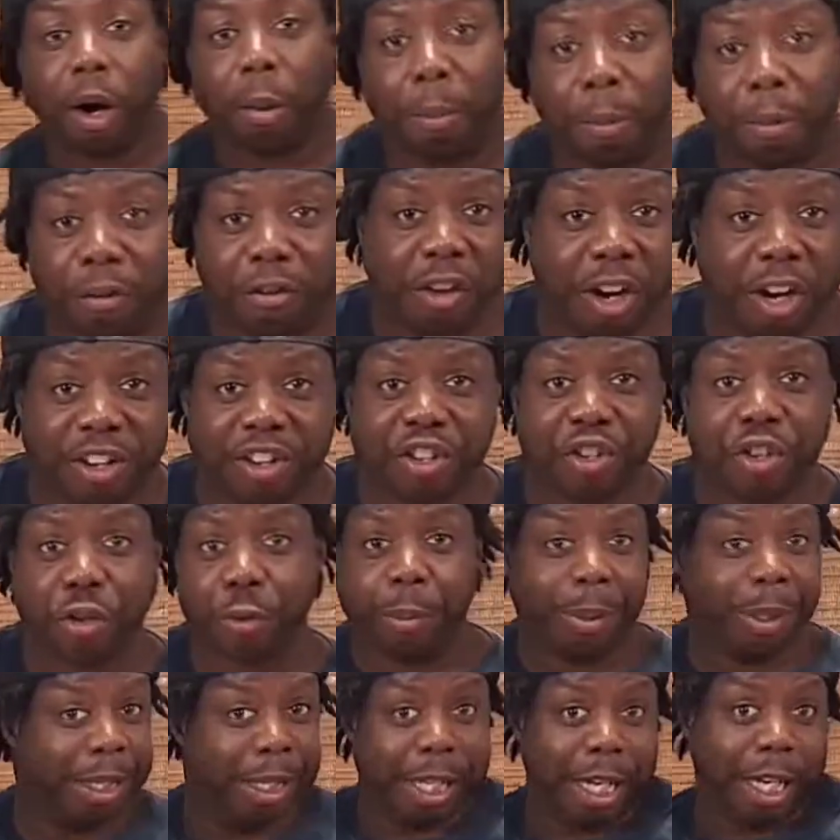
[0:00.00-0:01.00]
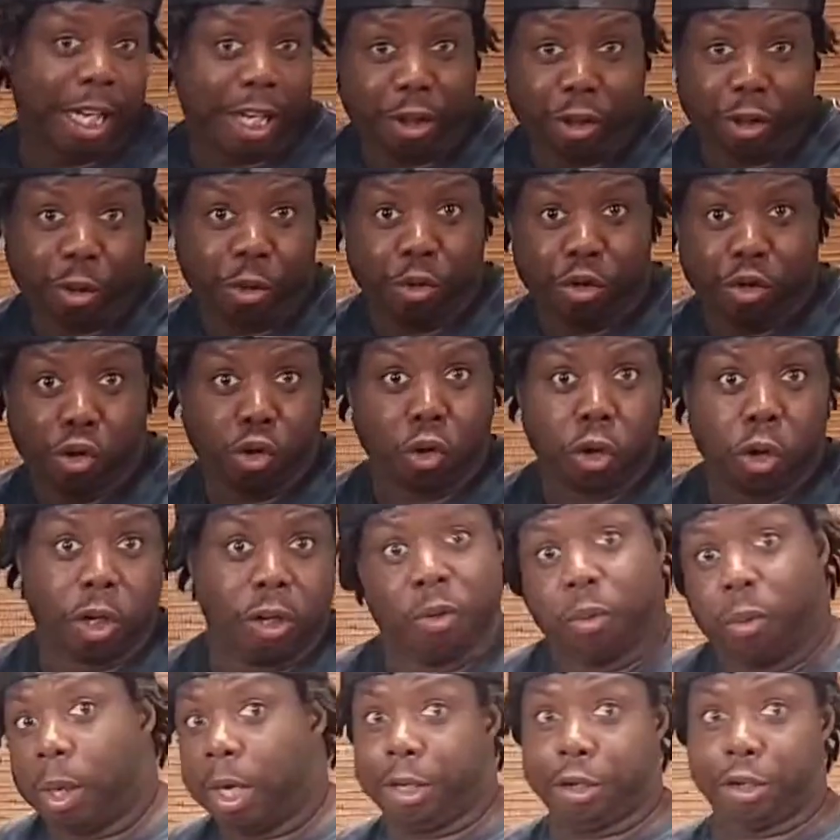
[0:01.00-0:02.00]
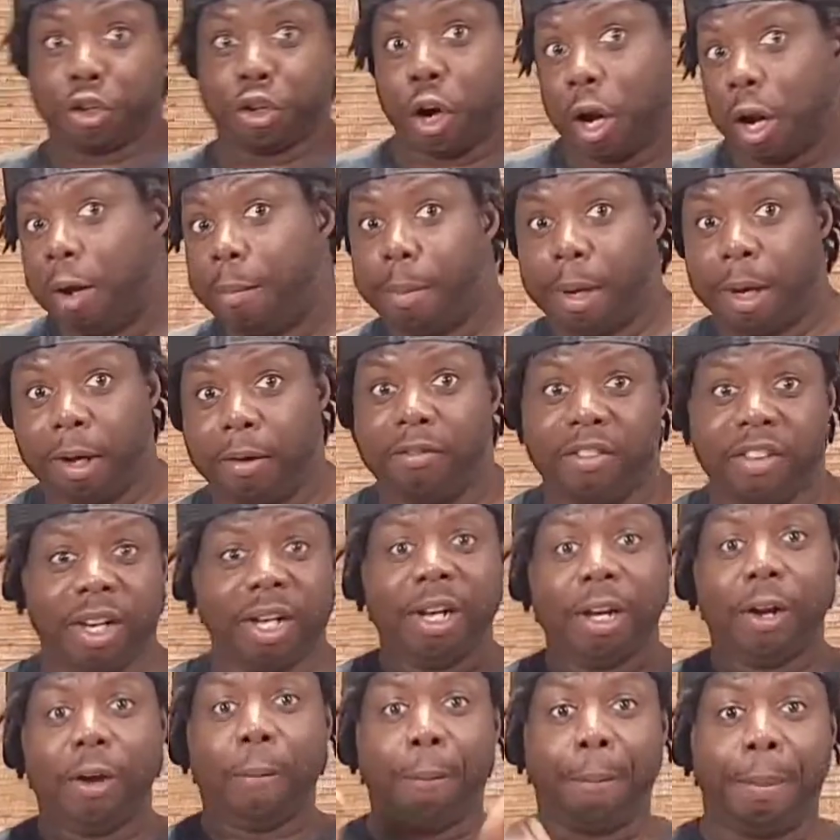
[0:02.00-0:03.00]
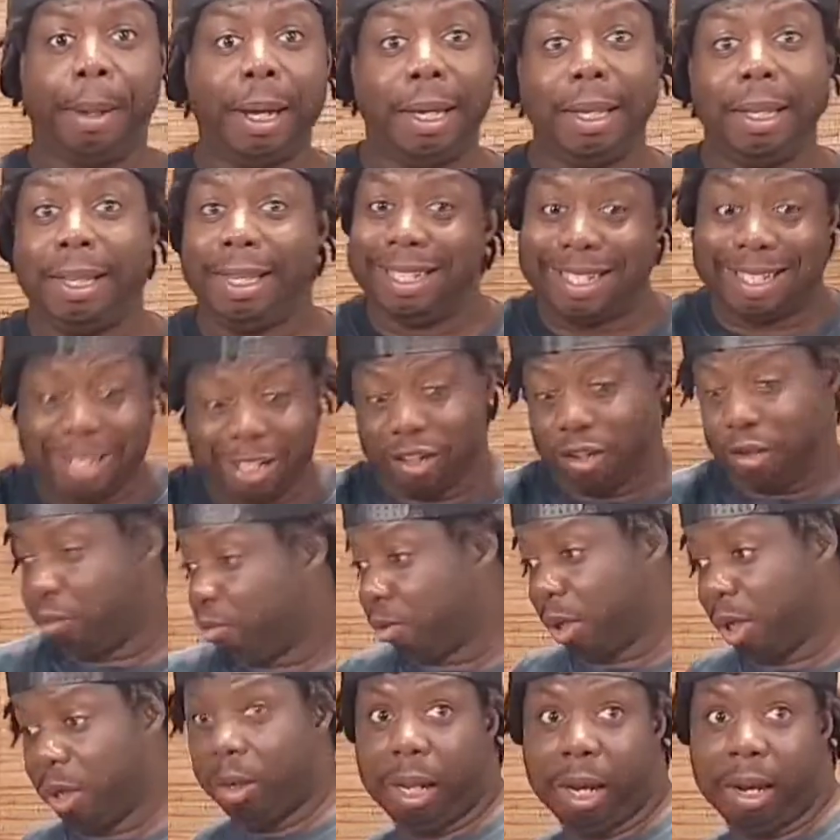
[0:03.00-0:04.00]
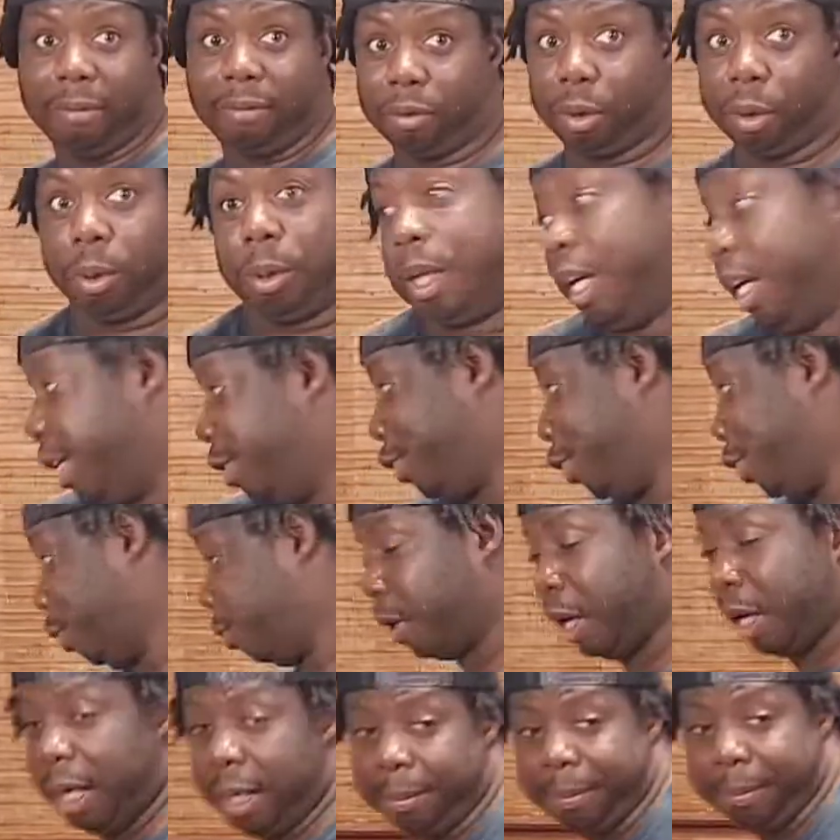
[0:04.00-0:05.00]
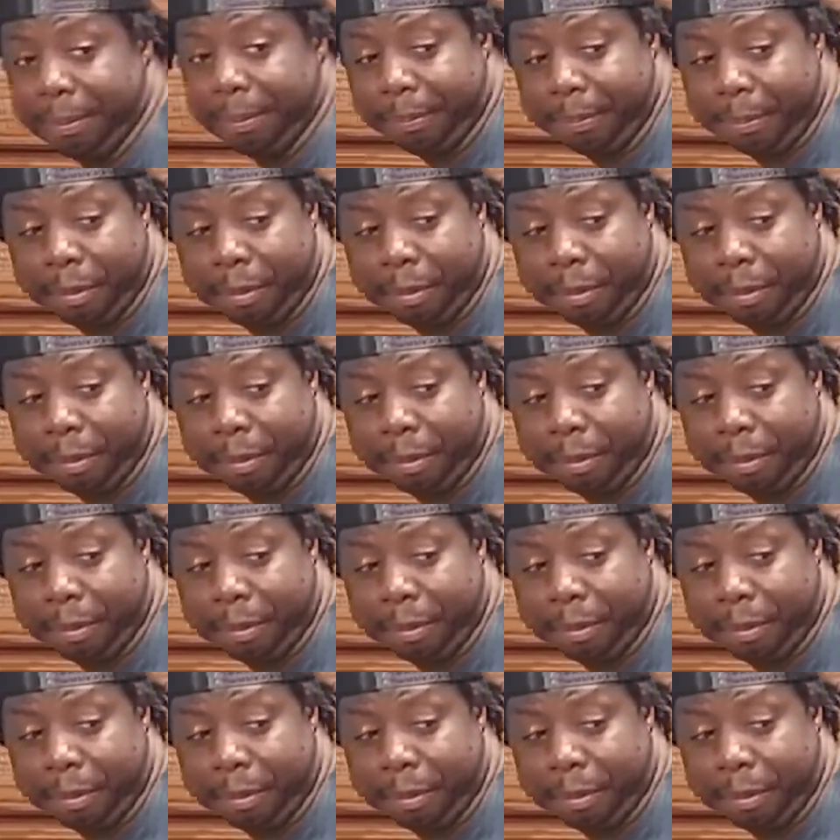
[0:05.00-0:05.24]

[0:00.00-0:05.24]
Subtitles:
unprofessional, be digging through drawers while you're trying to make a video, but this is real life, real kitchen, right?